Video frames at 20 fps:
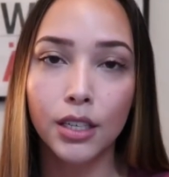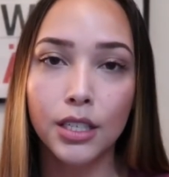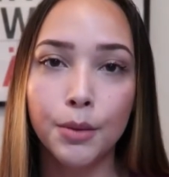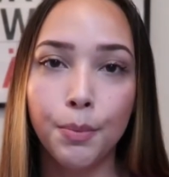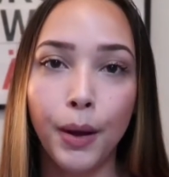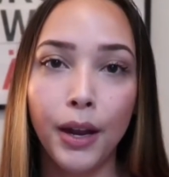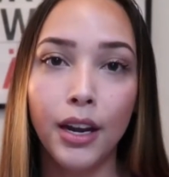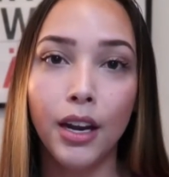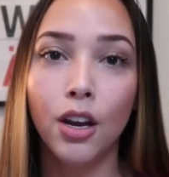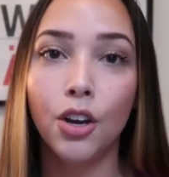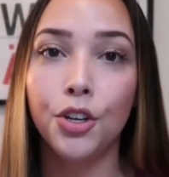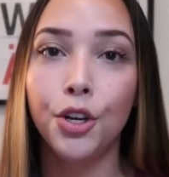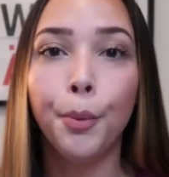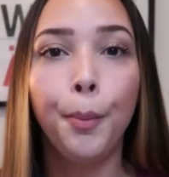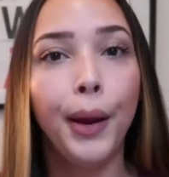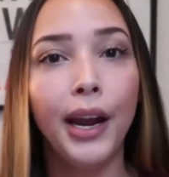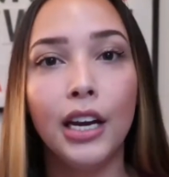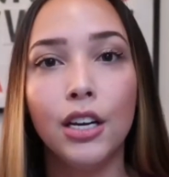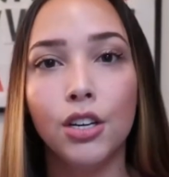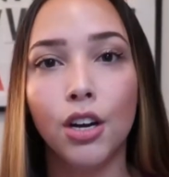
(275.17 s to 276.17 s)
Depending on your
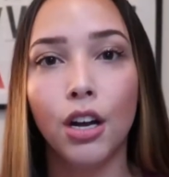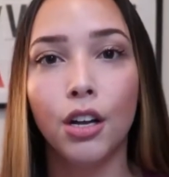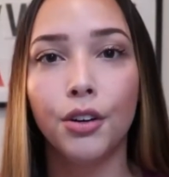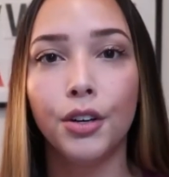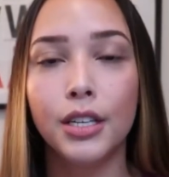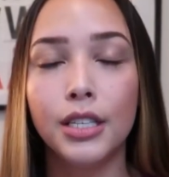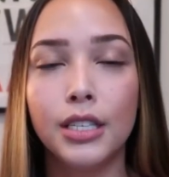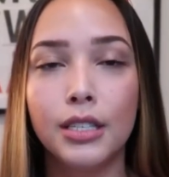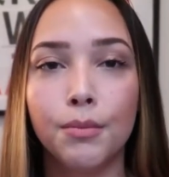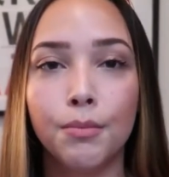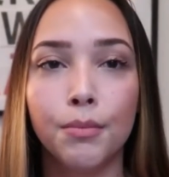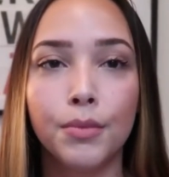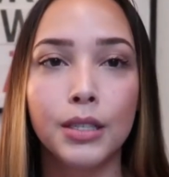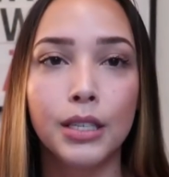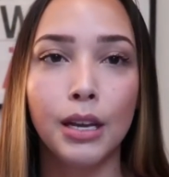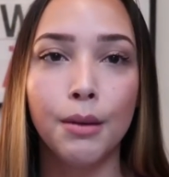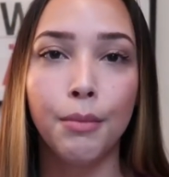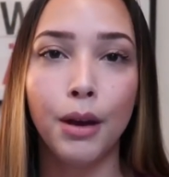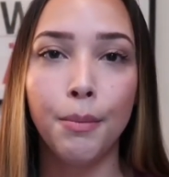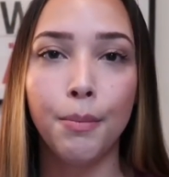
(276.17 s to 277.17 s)
pain tolerance,
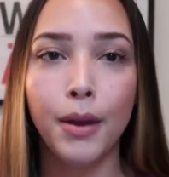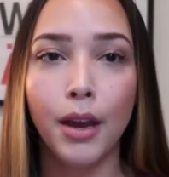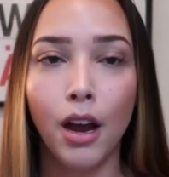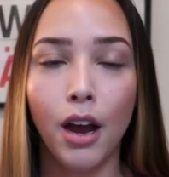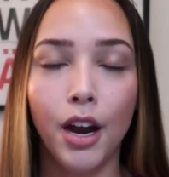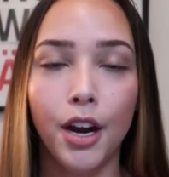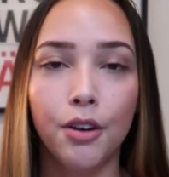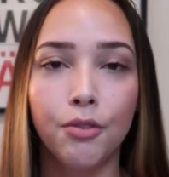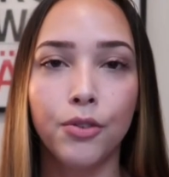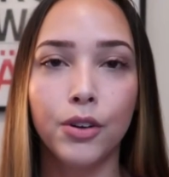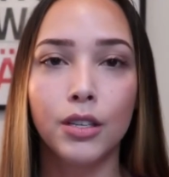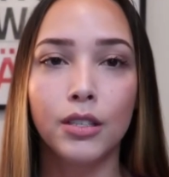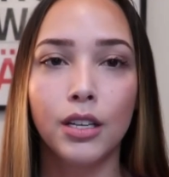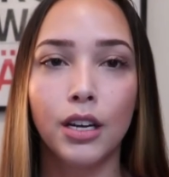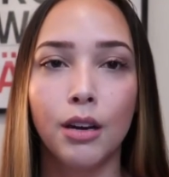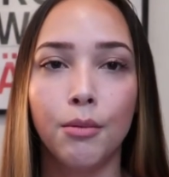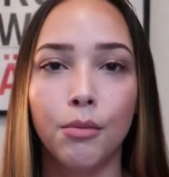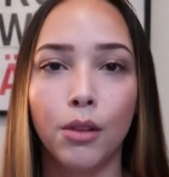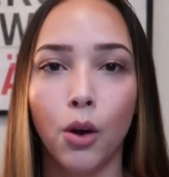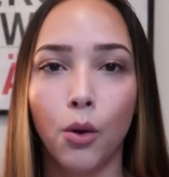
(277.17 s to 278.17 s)
it might be higher for
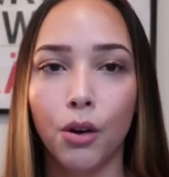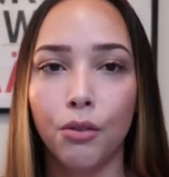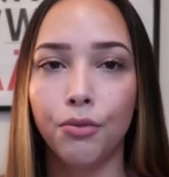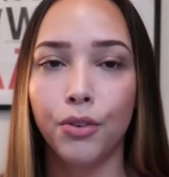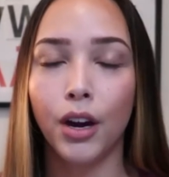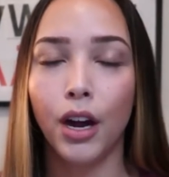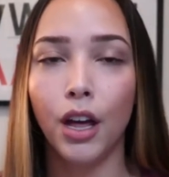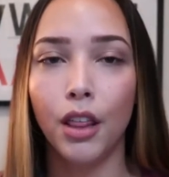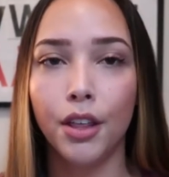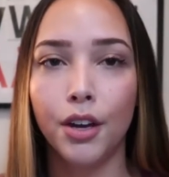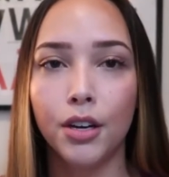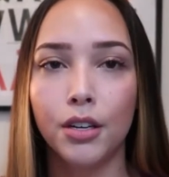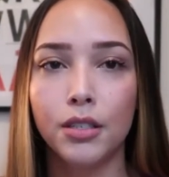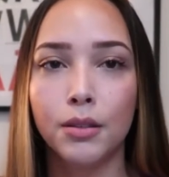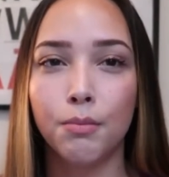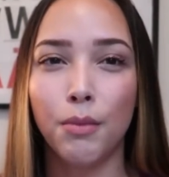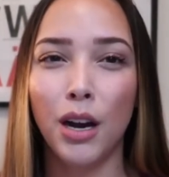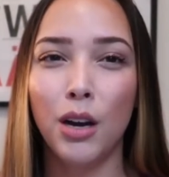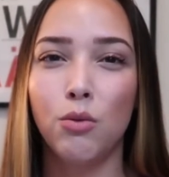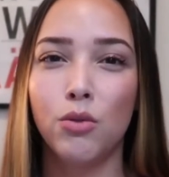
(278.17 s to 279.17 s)
some, lower for
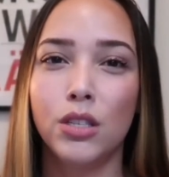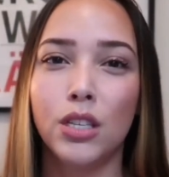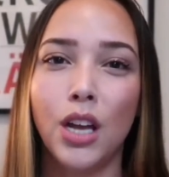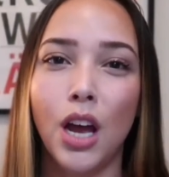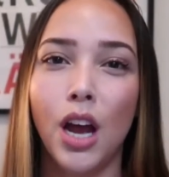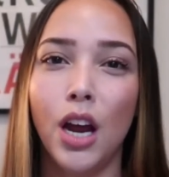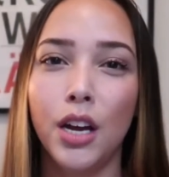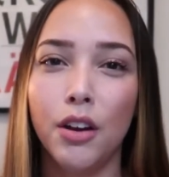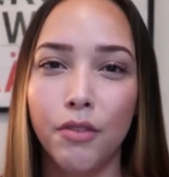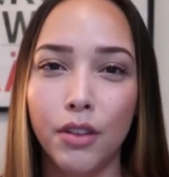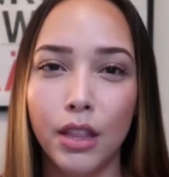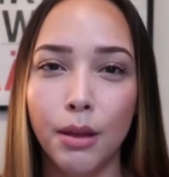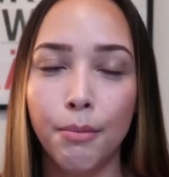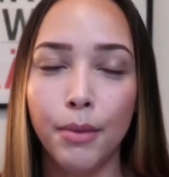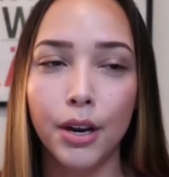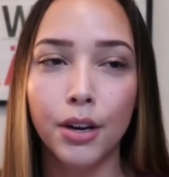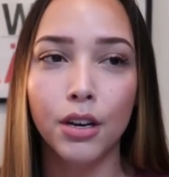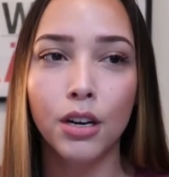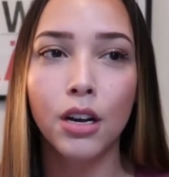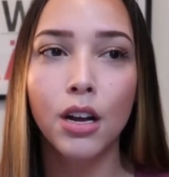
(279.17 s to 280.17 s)
others. Mine was kind of in the
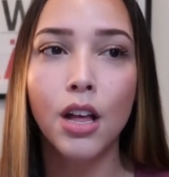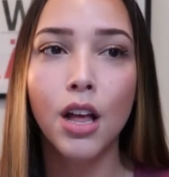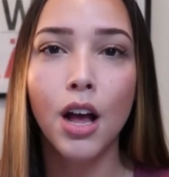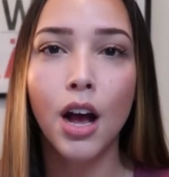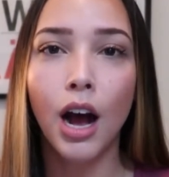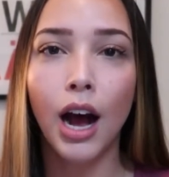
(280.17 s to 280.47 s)
middle.